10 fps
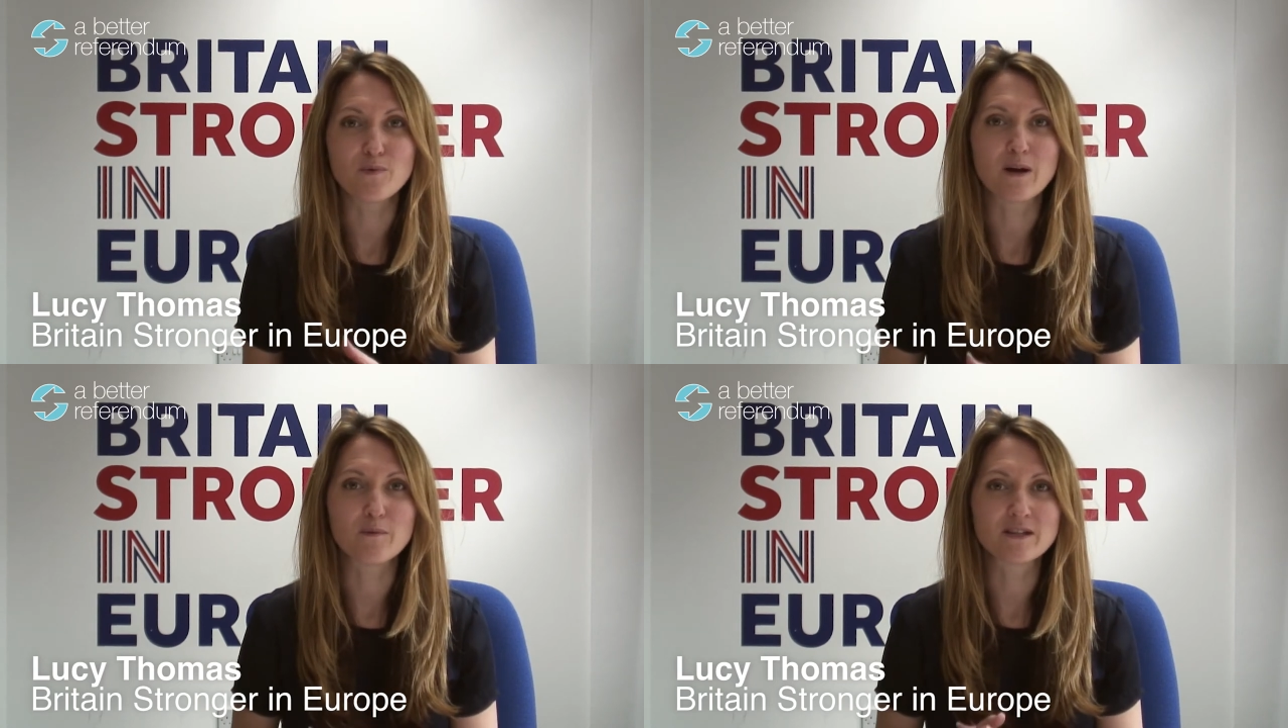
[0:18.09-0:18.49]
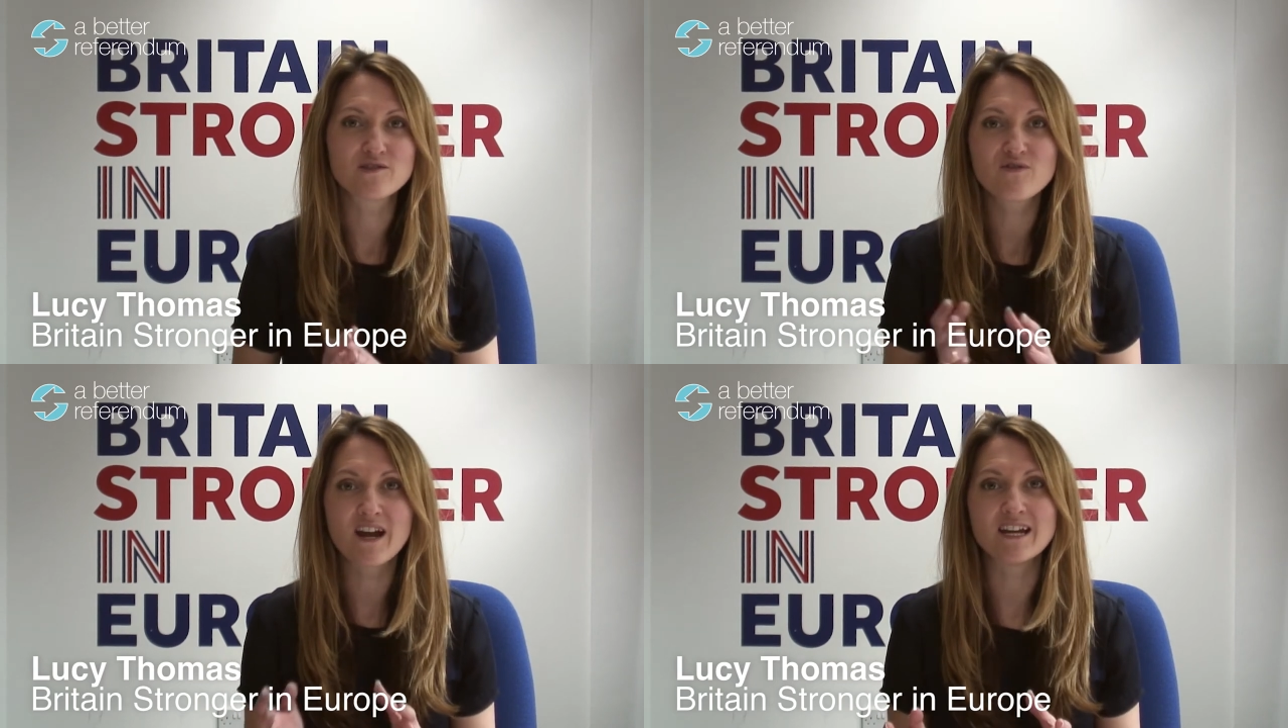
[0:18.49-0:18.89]
where we
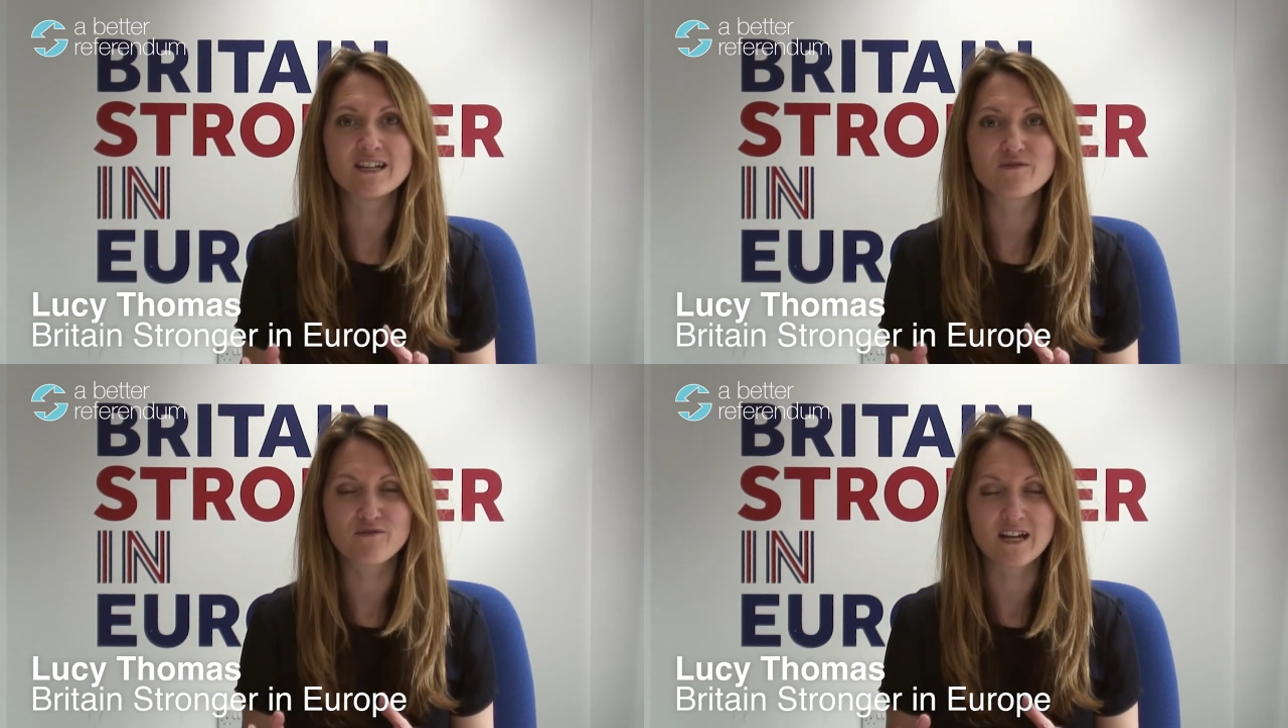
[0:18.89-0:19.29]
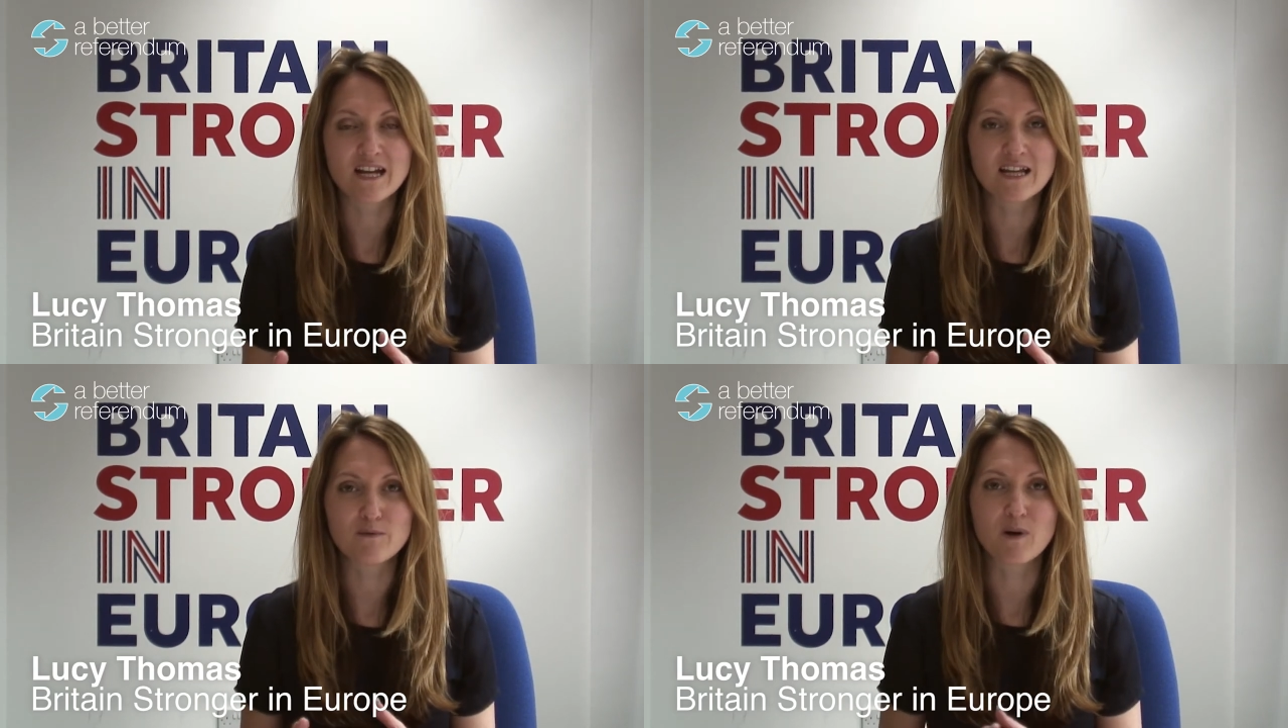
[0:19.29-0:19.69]
trade
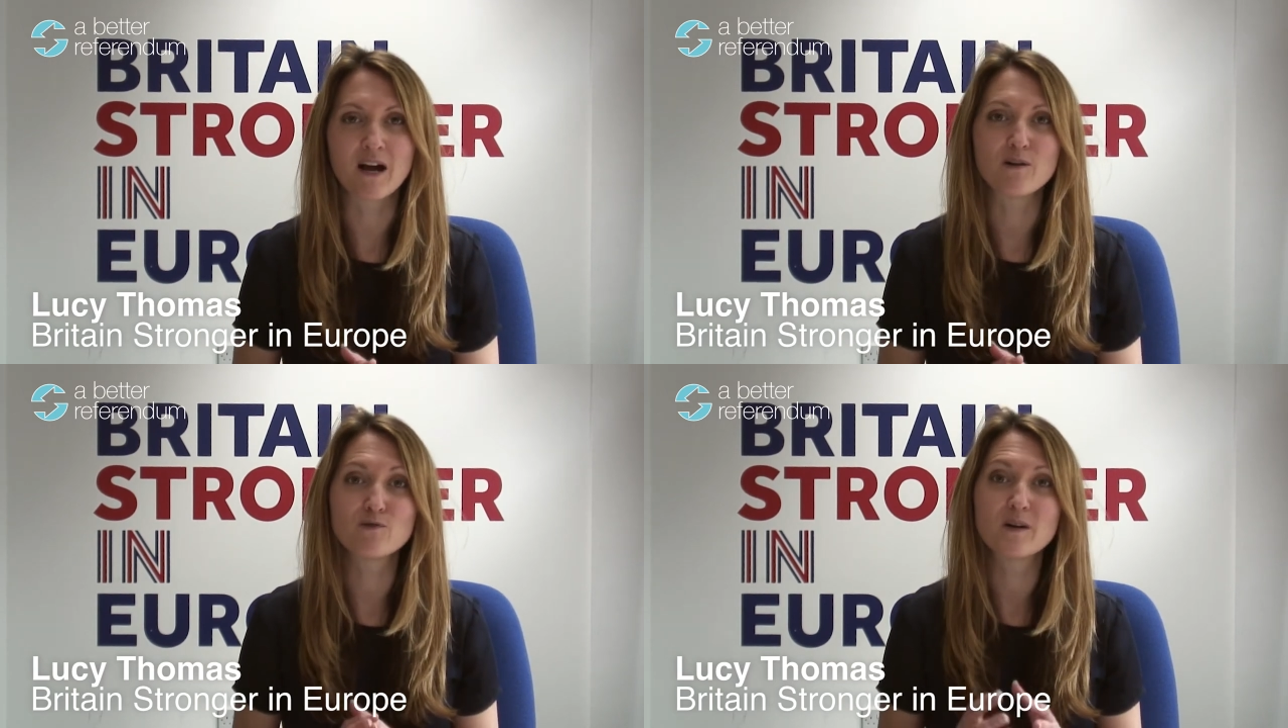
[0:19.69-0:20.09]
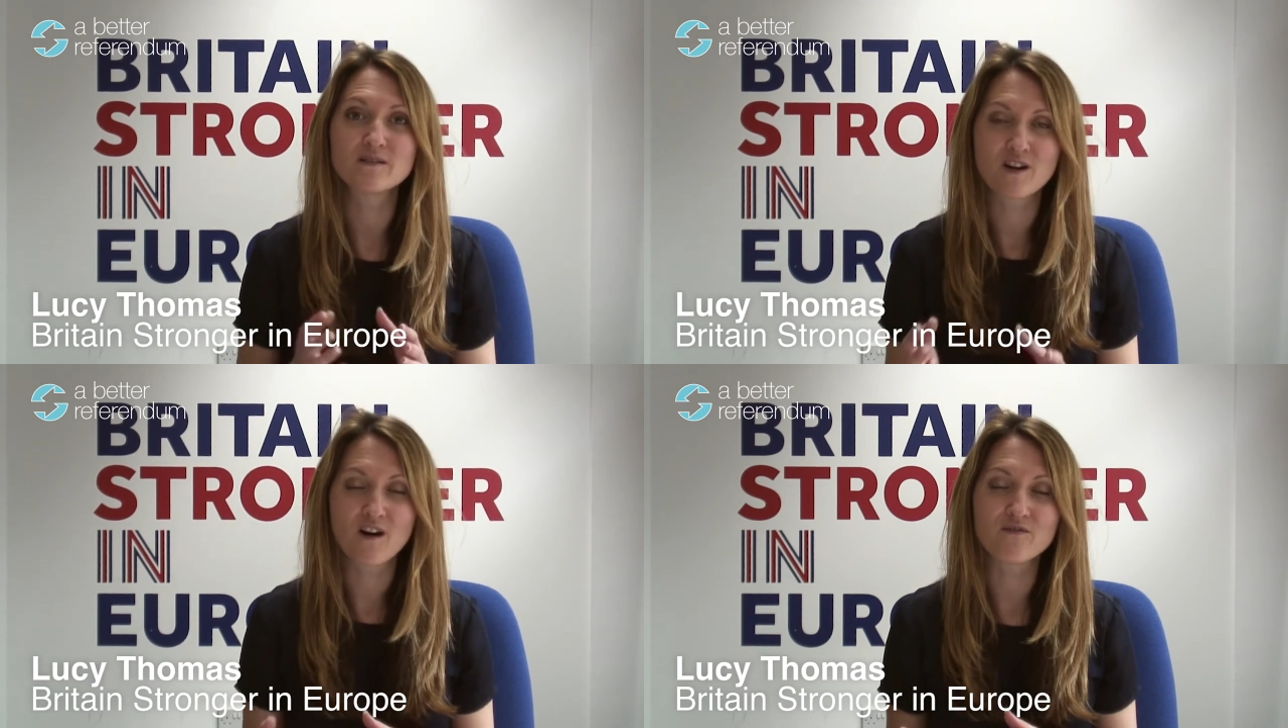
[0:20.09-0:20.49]
freely, where
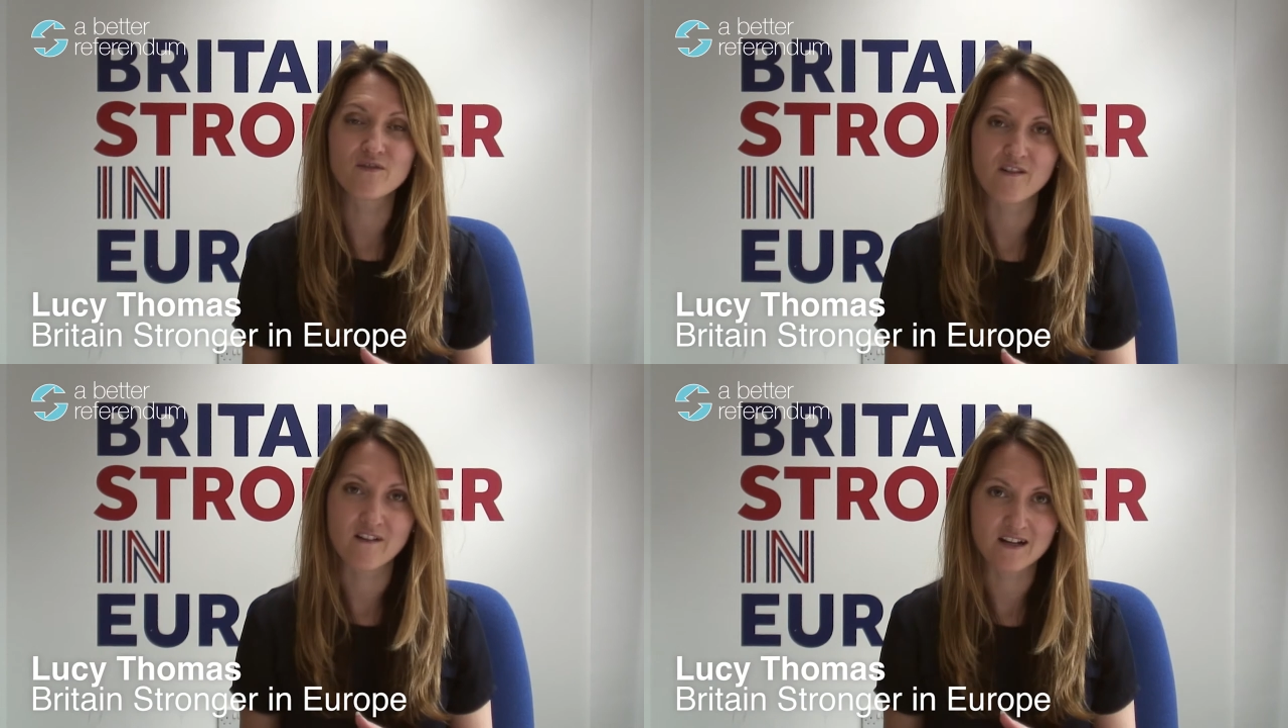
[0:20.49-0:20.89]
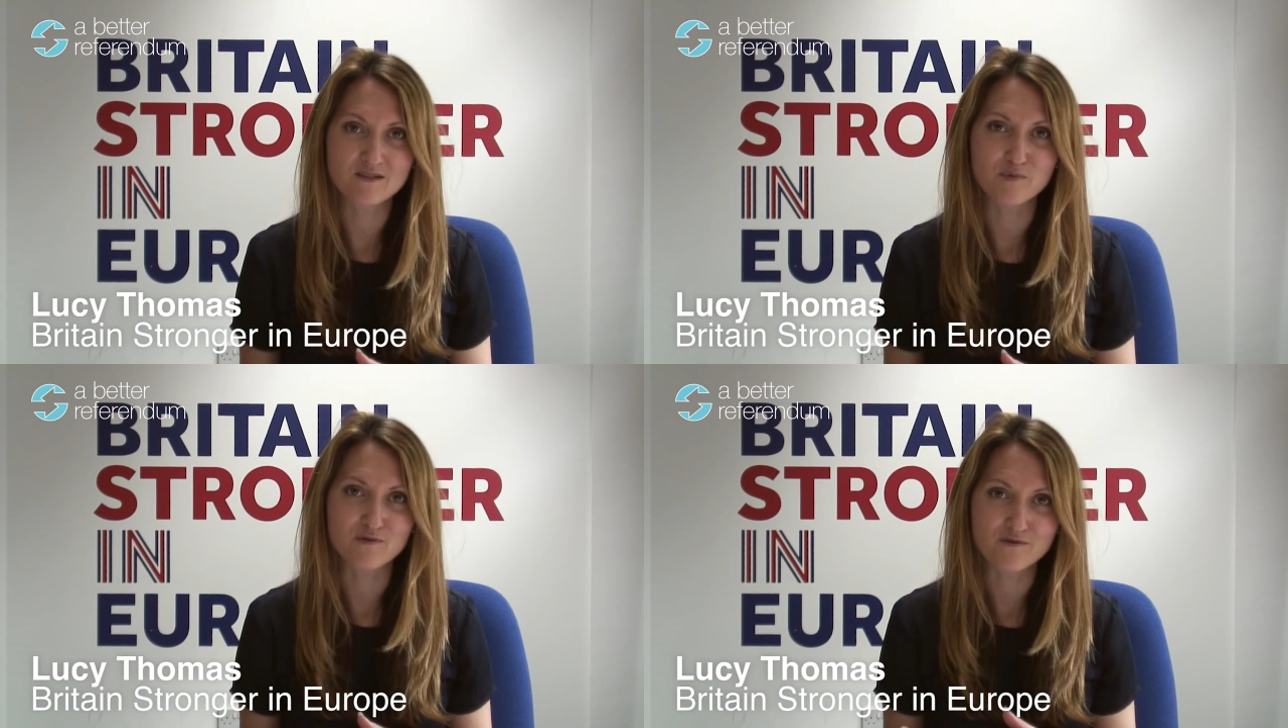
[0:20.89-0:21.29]
almost half of our
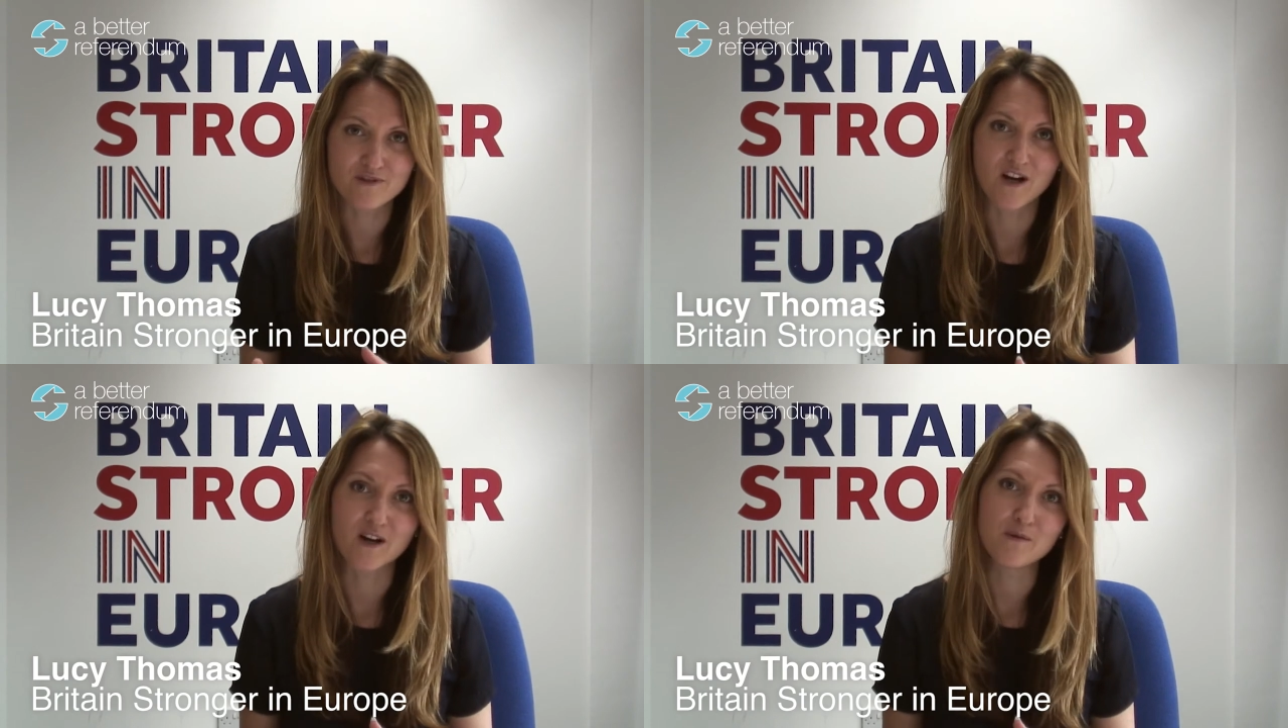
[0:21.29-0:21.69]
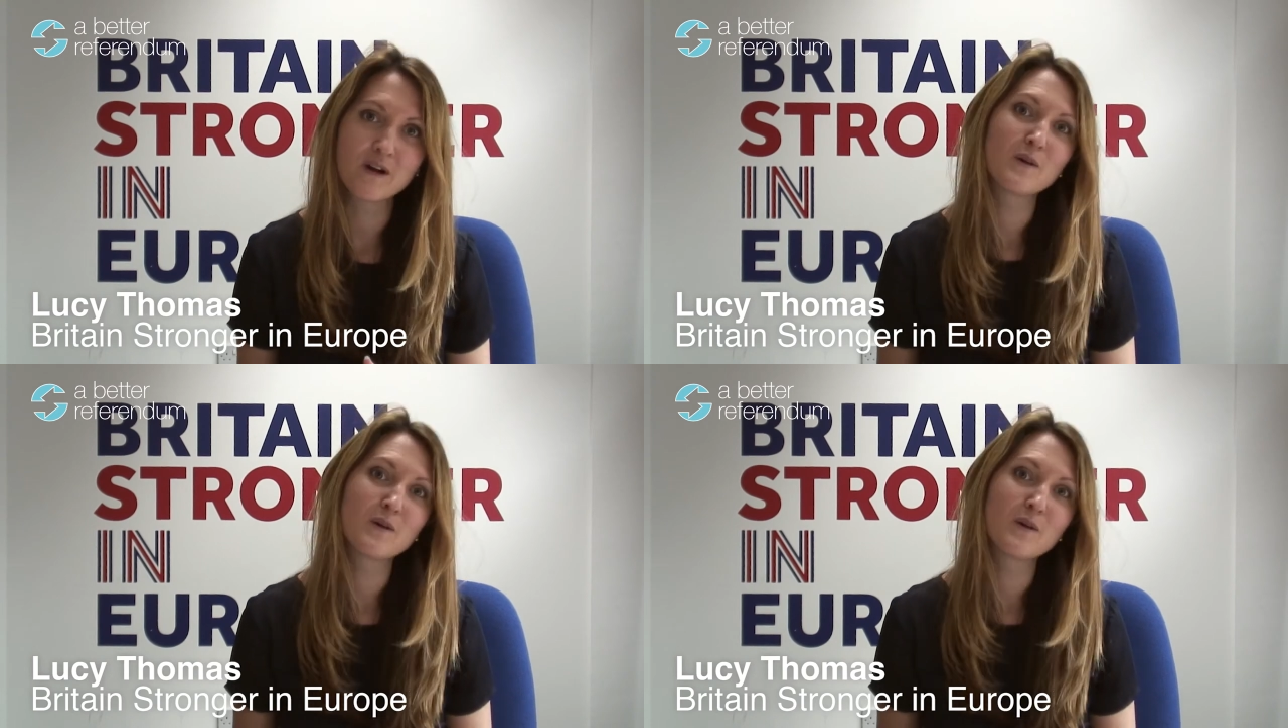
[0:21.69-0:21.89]
exports go,